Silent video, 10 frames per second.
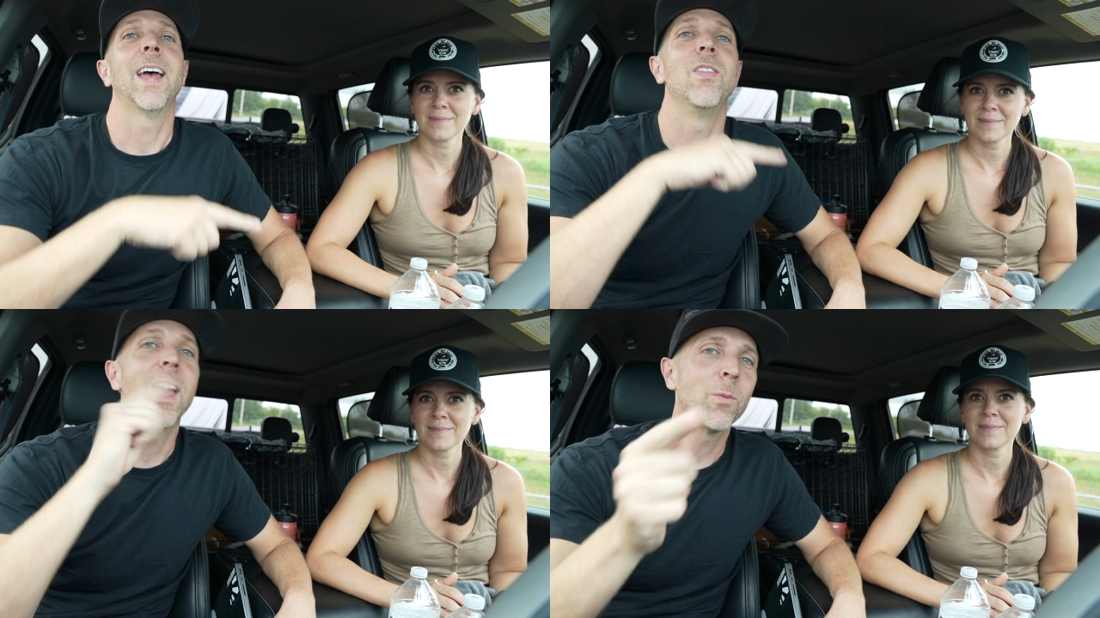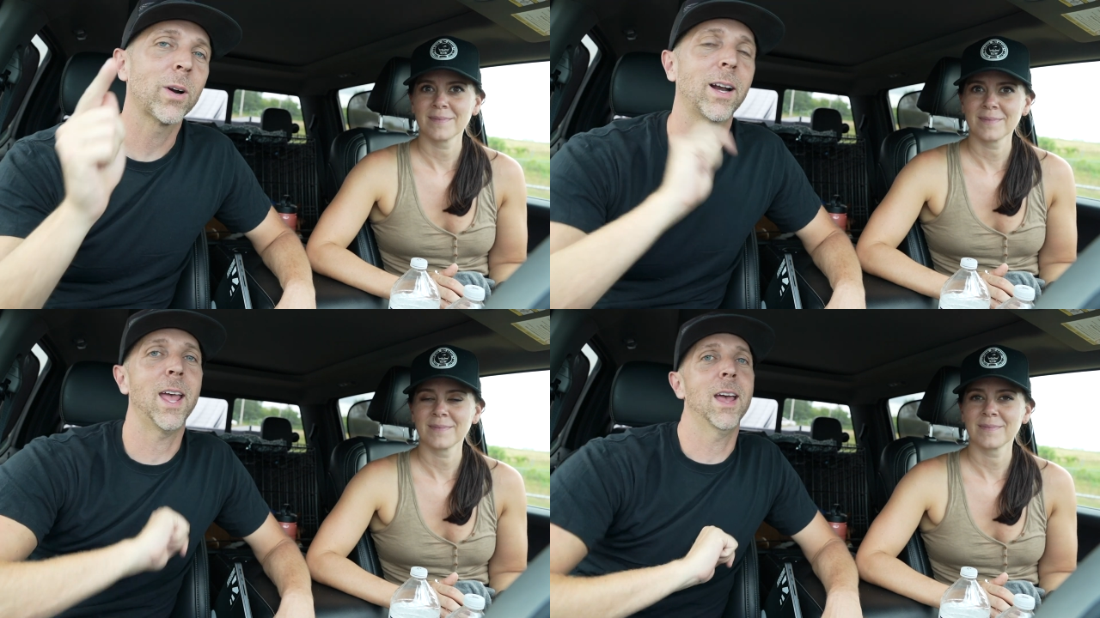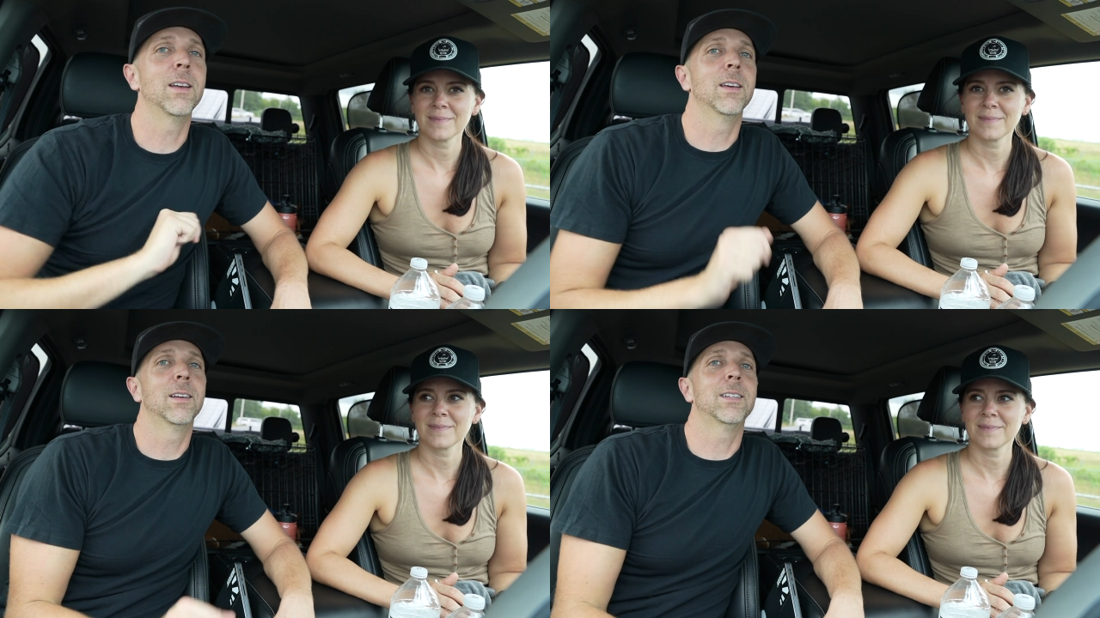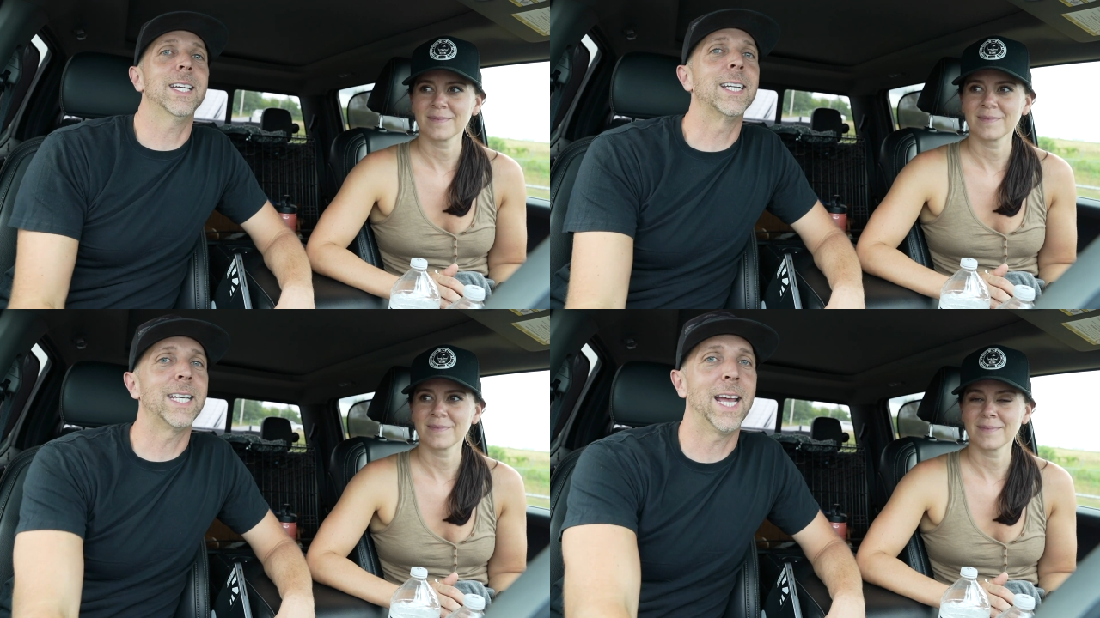Speaker 1: And then we're gonna head to
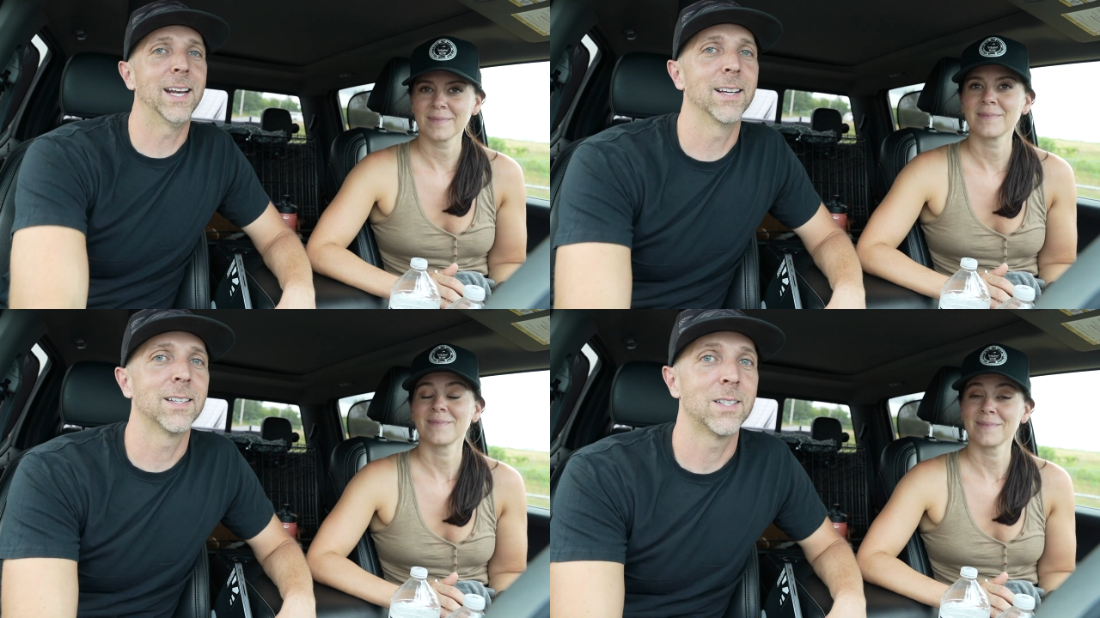Indiana